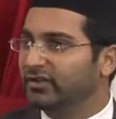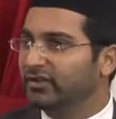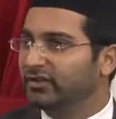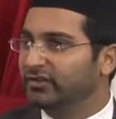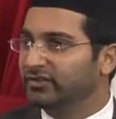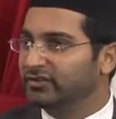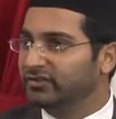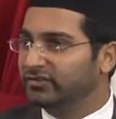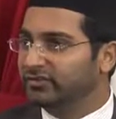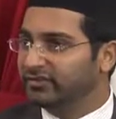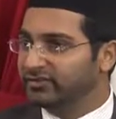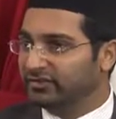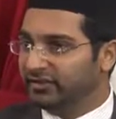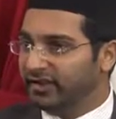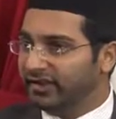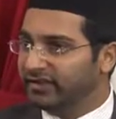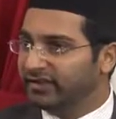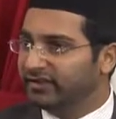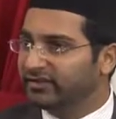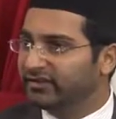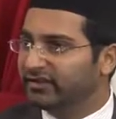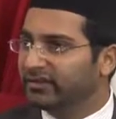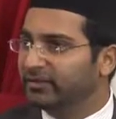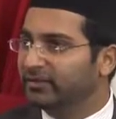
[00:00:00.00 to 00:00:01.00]

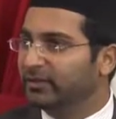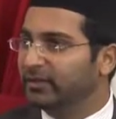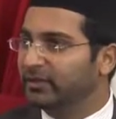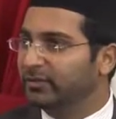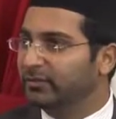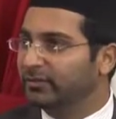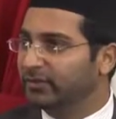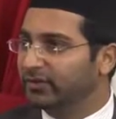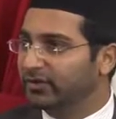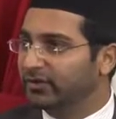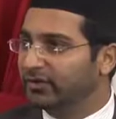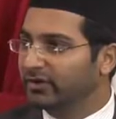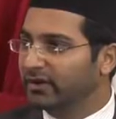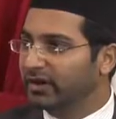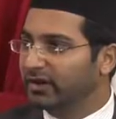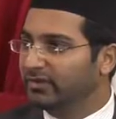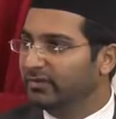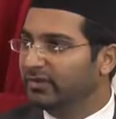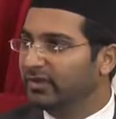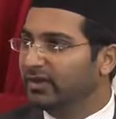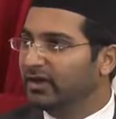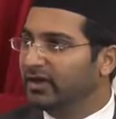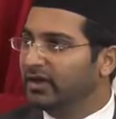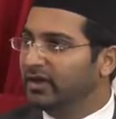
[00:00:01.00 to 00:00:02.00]
strategy or
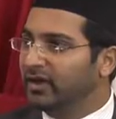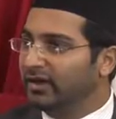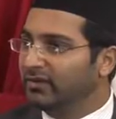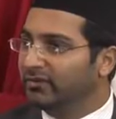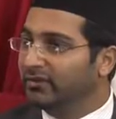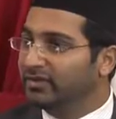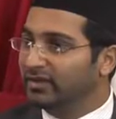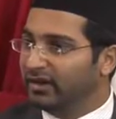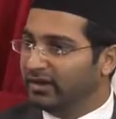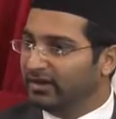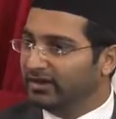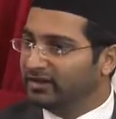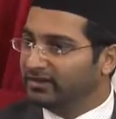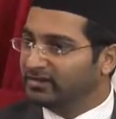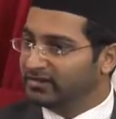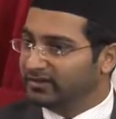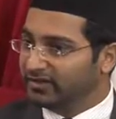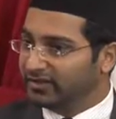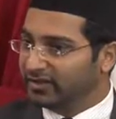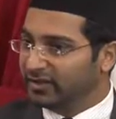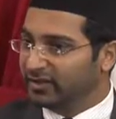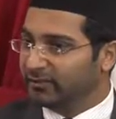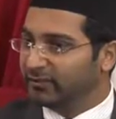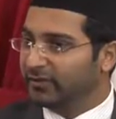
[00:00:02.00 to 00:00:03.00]
program, with Allah's
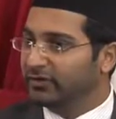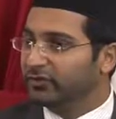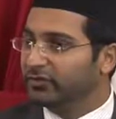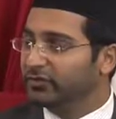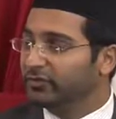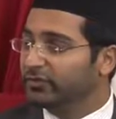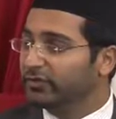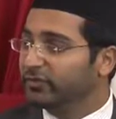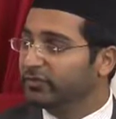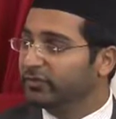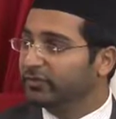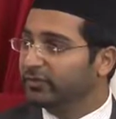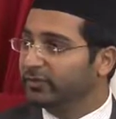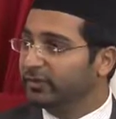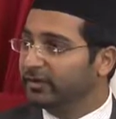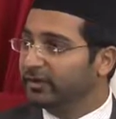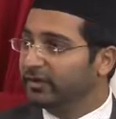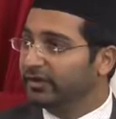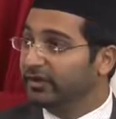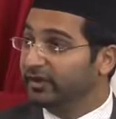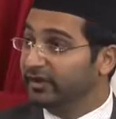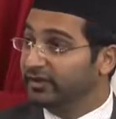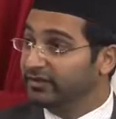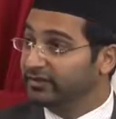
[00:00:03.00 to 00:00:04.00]
help and Huzur's
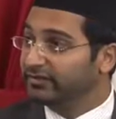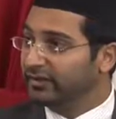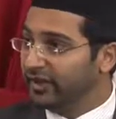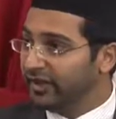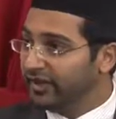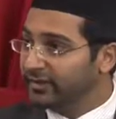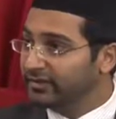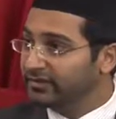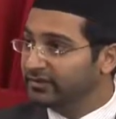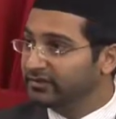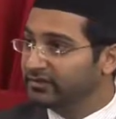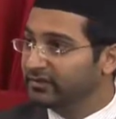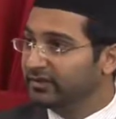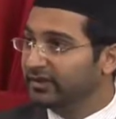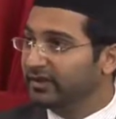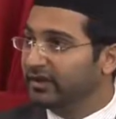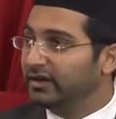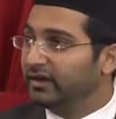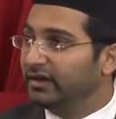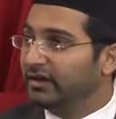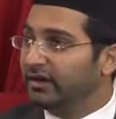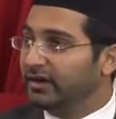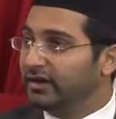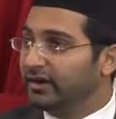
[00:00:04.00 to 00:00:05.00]
prayer and His guidance,
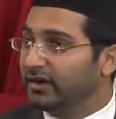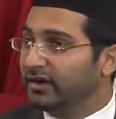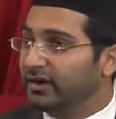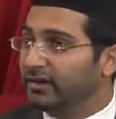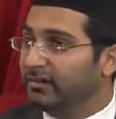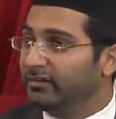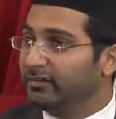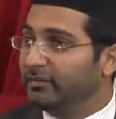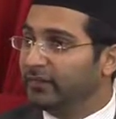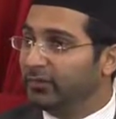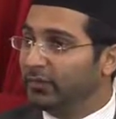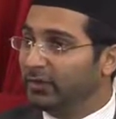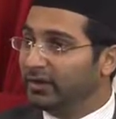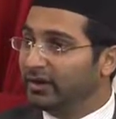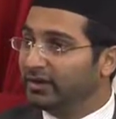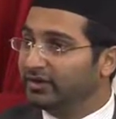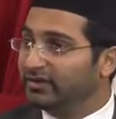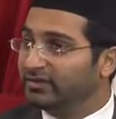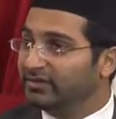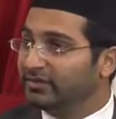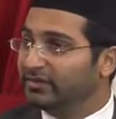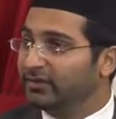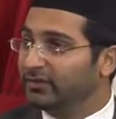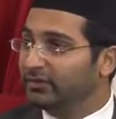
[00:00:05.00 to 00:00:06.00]

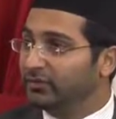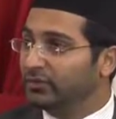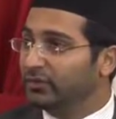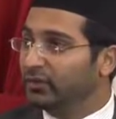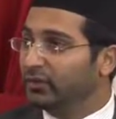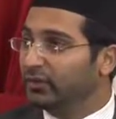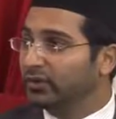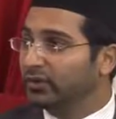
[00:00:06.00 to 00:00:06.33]
was to